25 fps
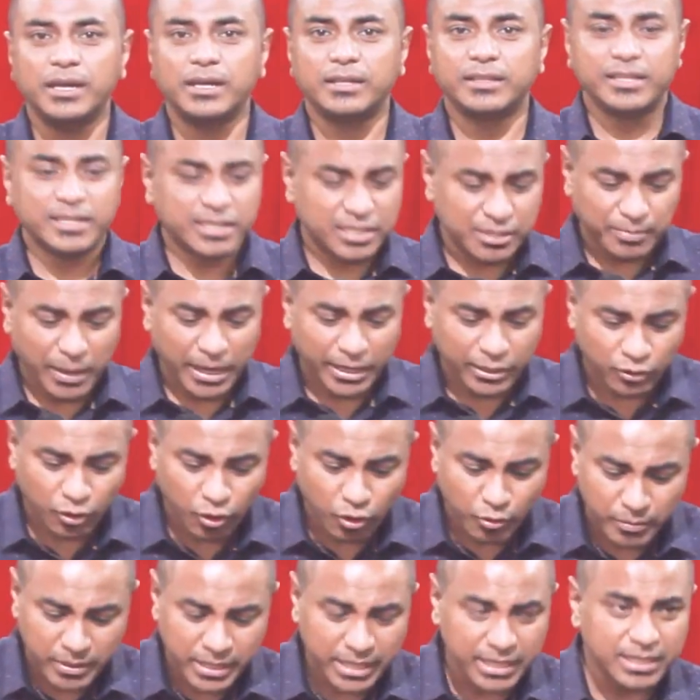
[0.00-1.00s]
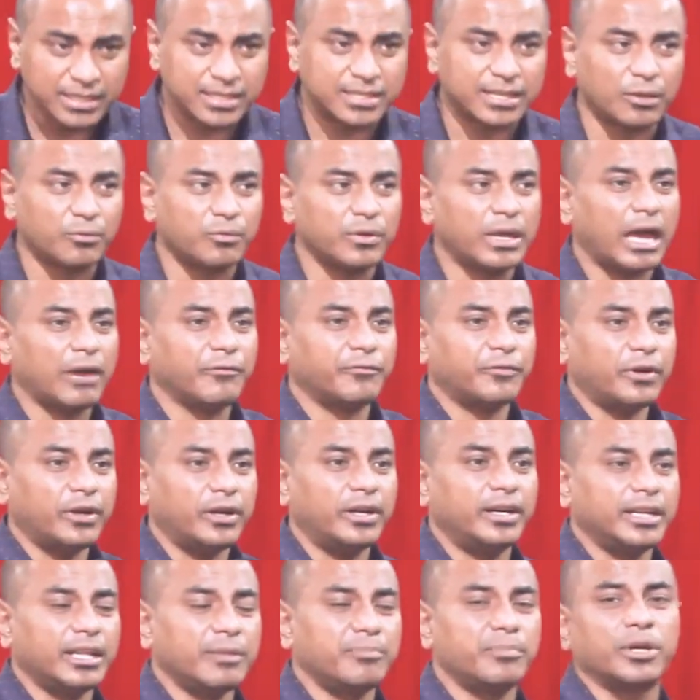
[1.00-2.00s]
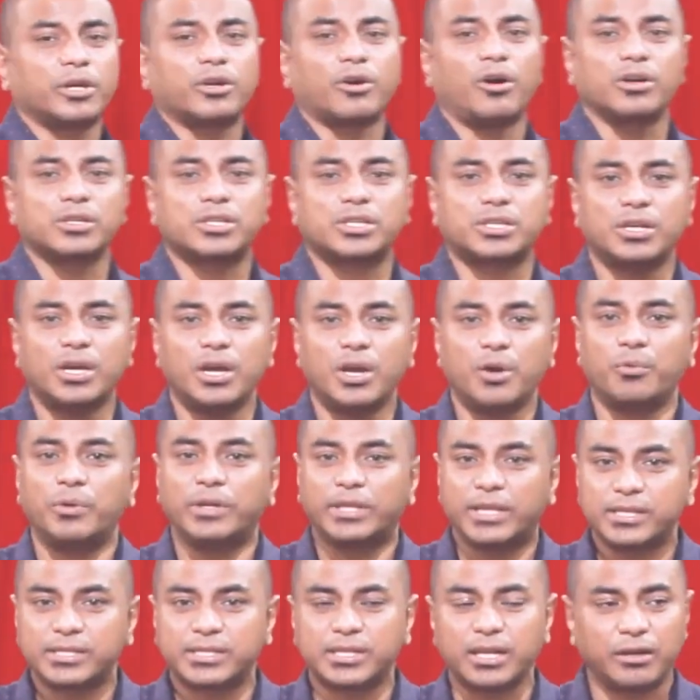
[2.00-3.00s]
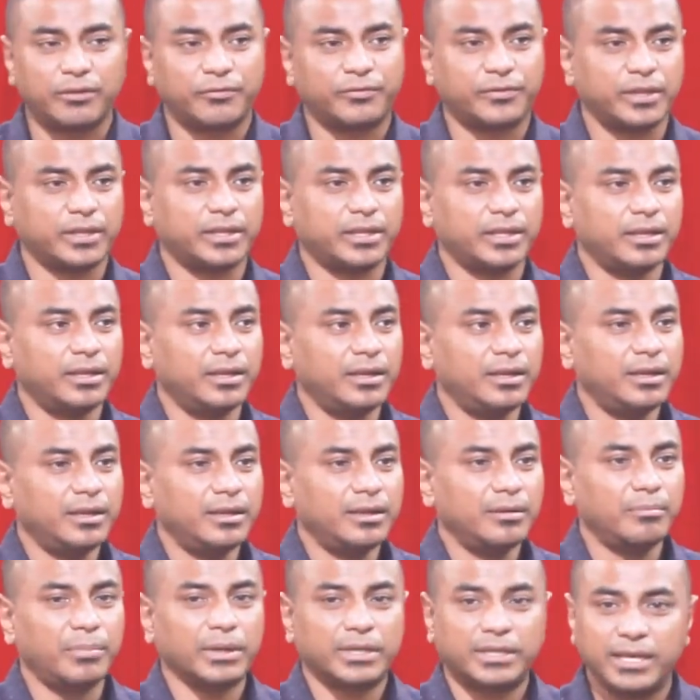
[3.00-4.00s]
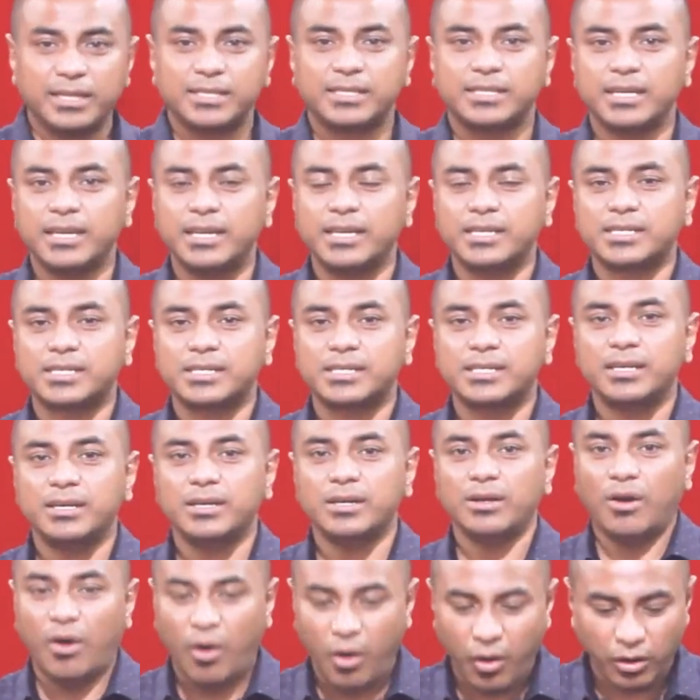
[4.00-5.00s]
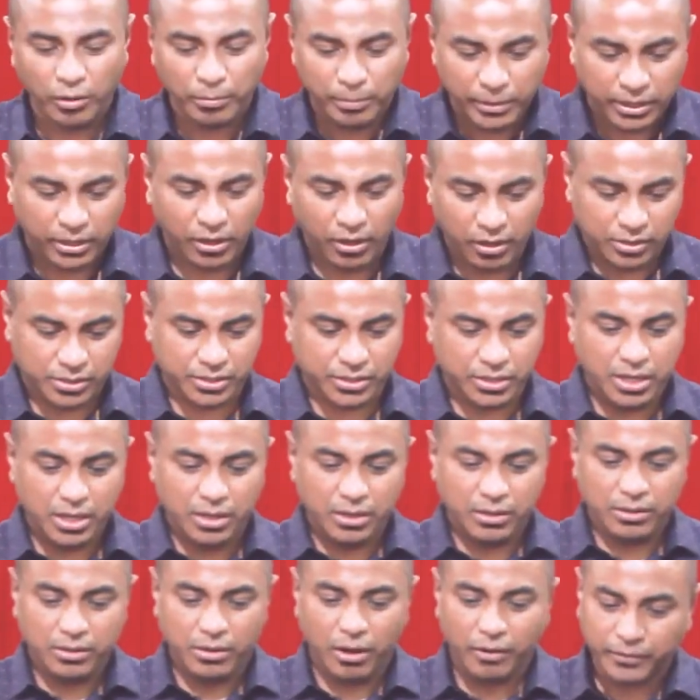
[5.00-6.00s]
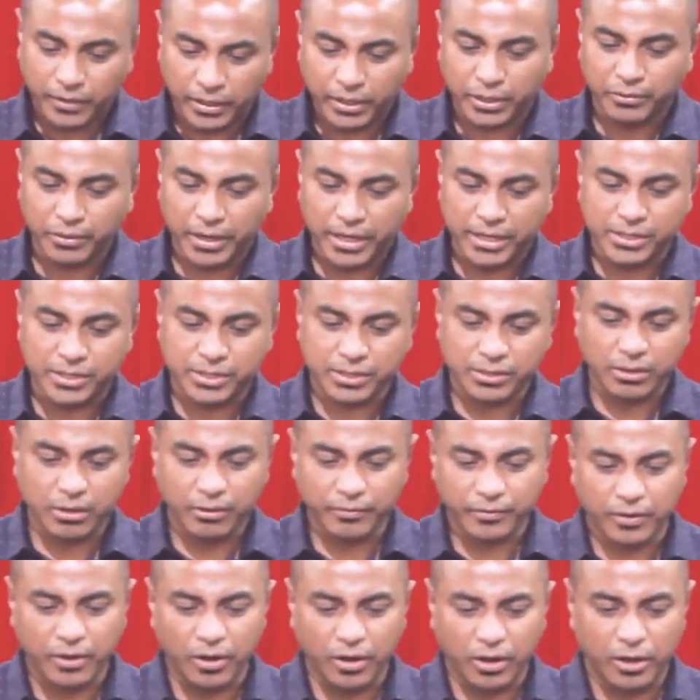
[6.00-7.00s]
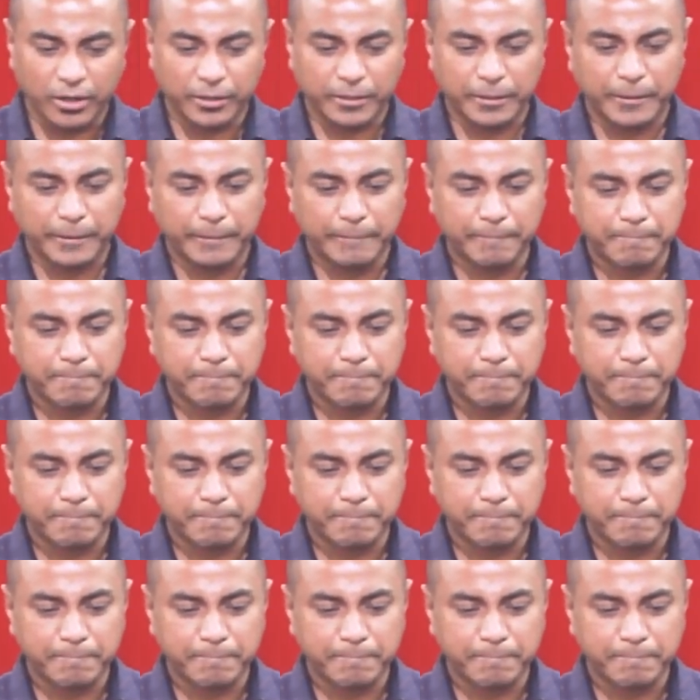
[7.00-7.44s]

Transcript: This is by no means that we have earned it because we deserved it, but this is all because of the grace of God.